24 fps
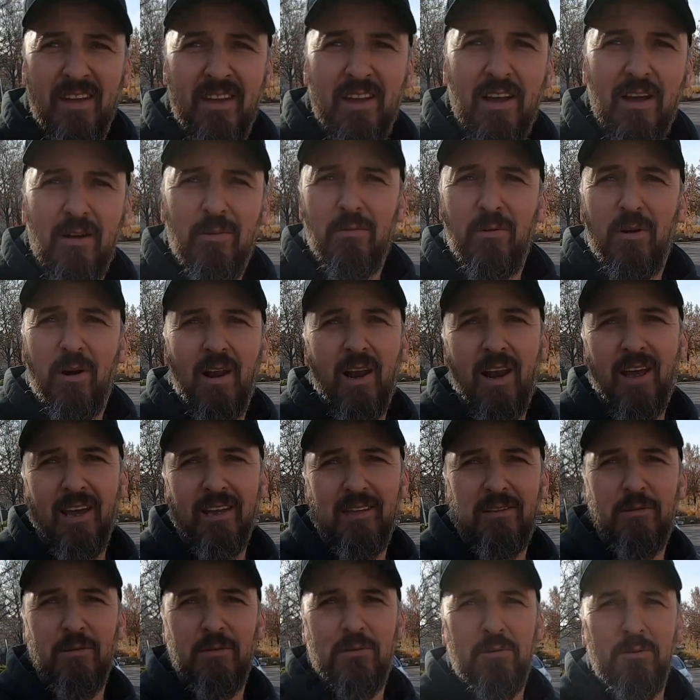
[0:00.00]
I would
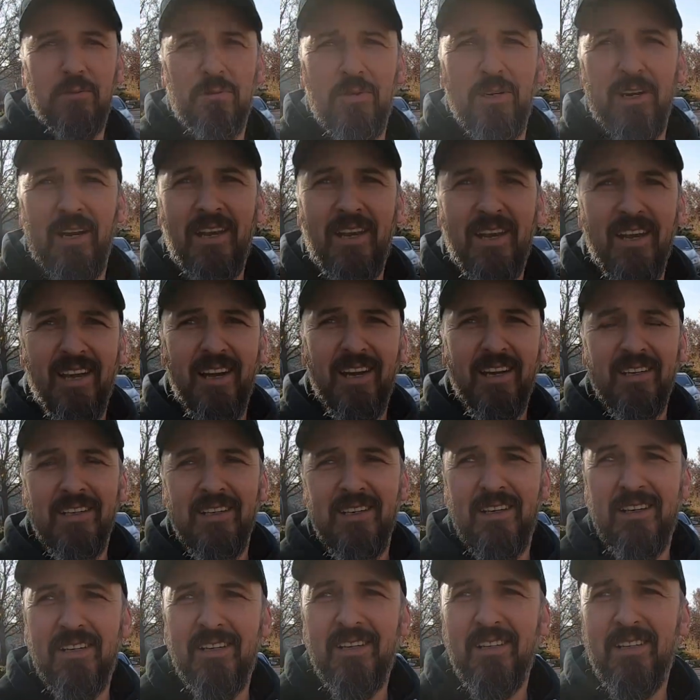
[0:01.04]
like to do it again.
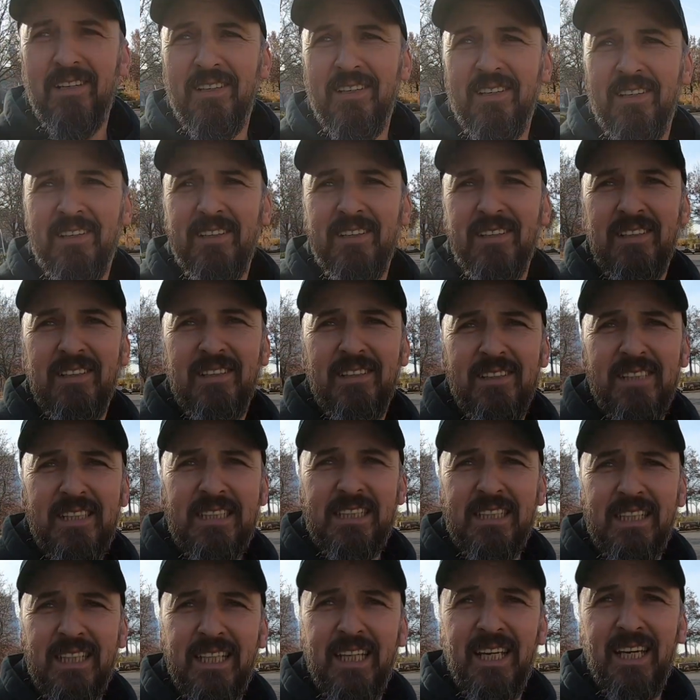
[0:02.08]

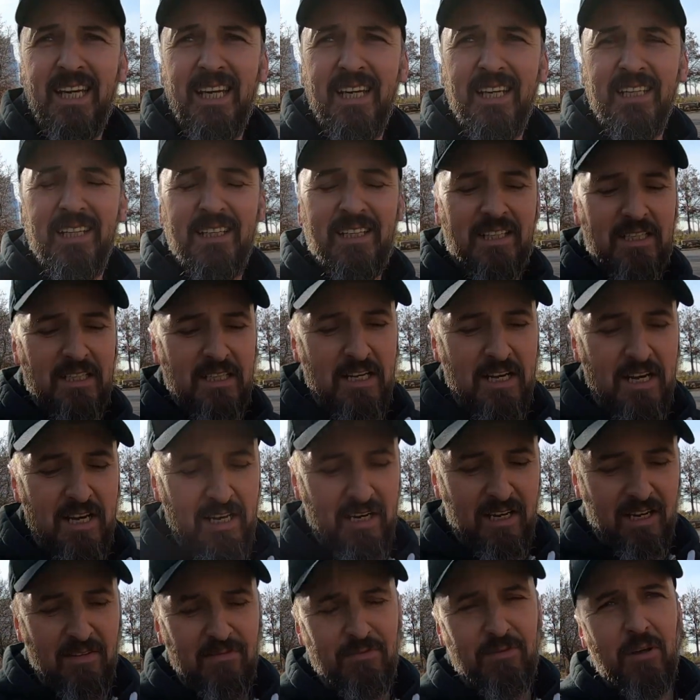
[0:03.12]
And I
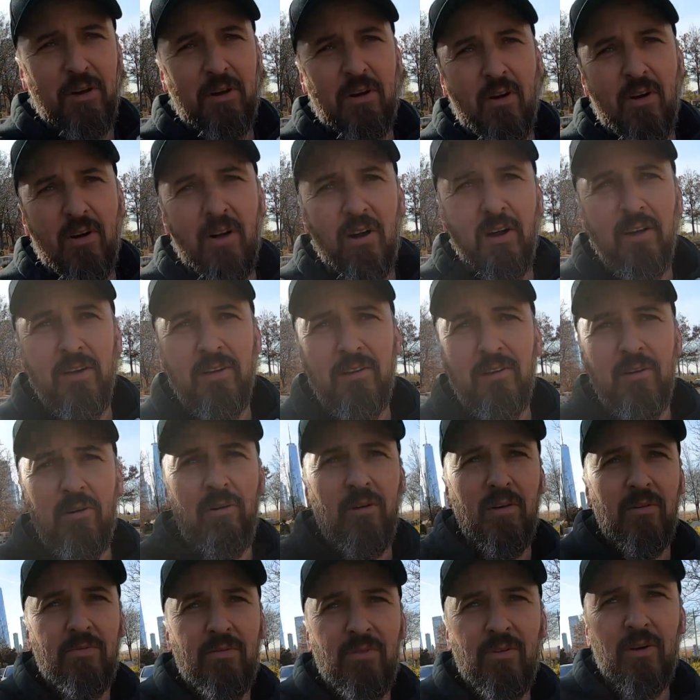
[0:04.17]
left the car in
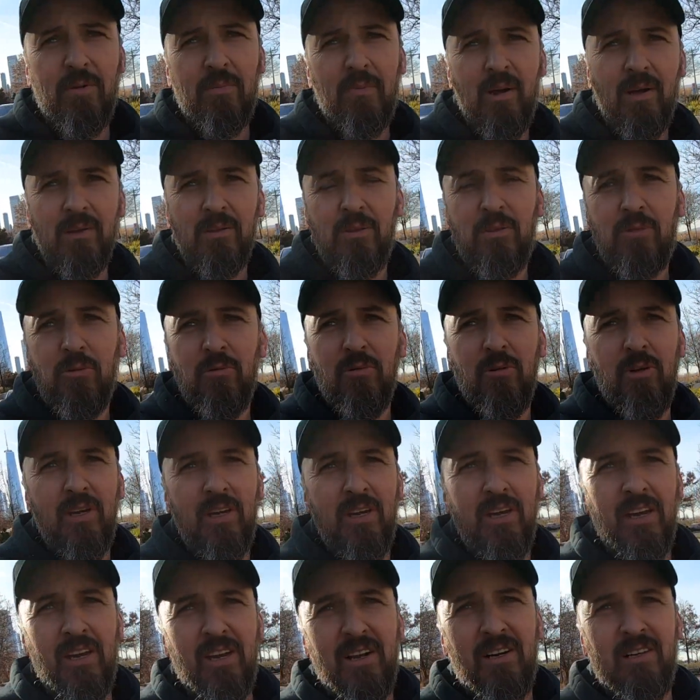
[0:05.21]
Europe for about 3
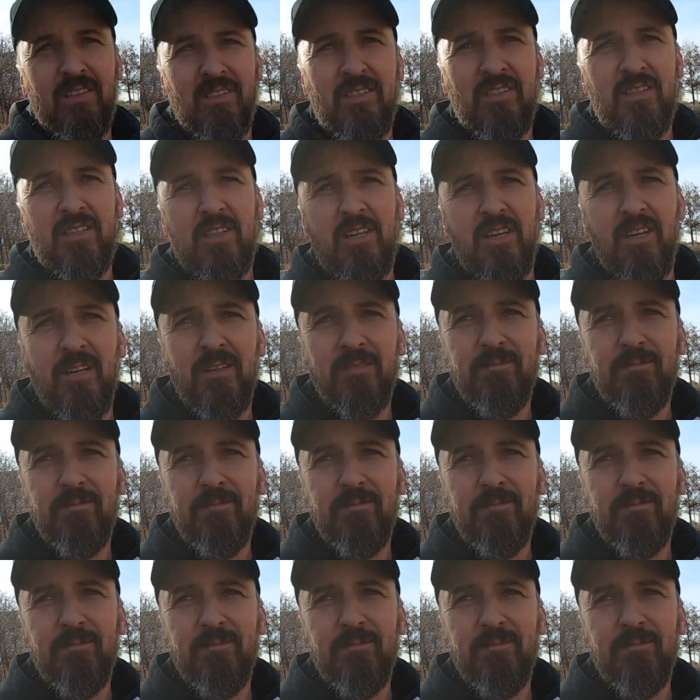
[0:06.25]
years,